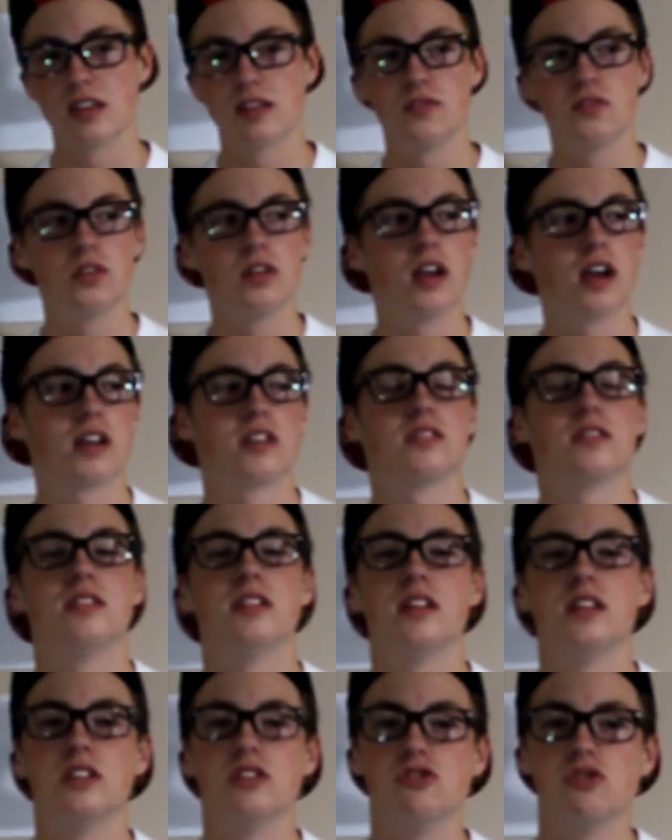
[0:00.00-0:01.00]
if you guys
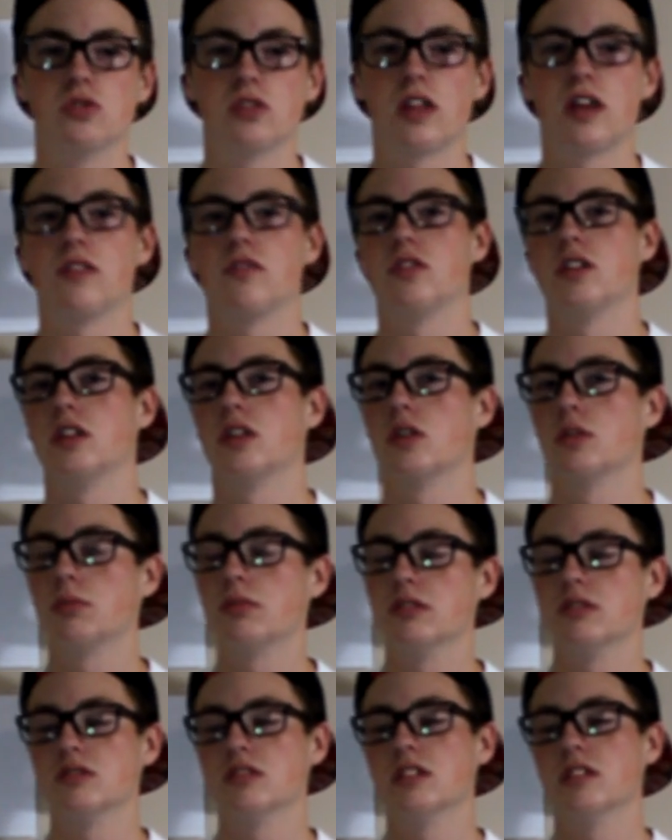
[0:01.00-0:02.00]
did enjoy that video,
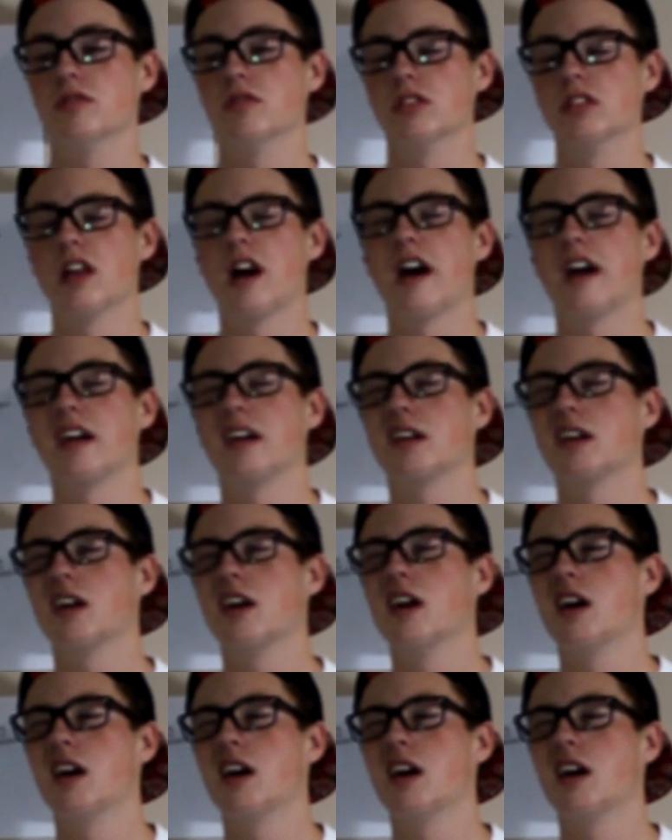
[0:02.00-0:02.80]
please leave a like,